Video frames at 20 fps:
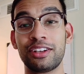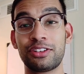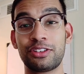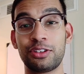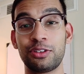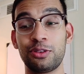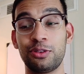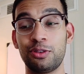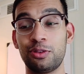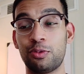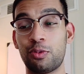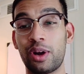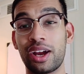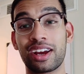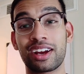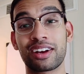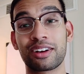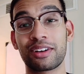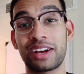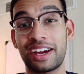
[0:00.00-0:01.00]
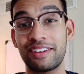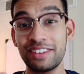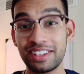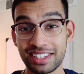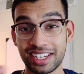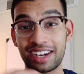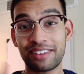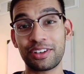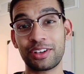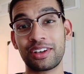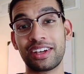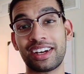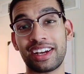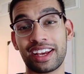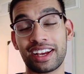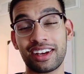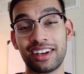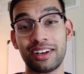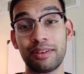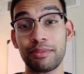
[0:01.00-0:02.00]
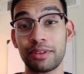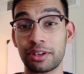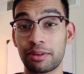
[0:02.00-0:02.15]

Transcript: to where every time you get an income,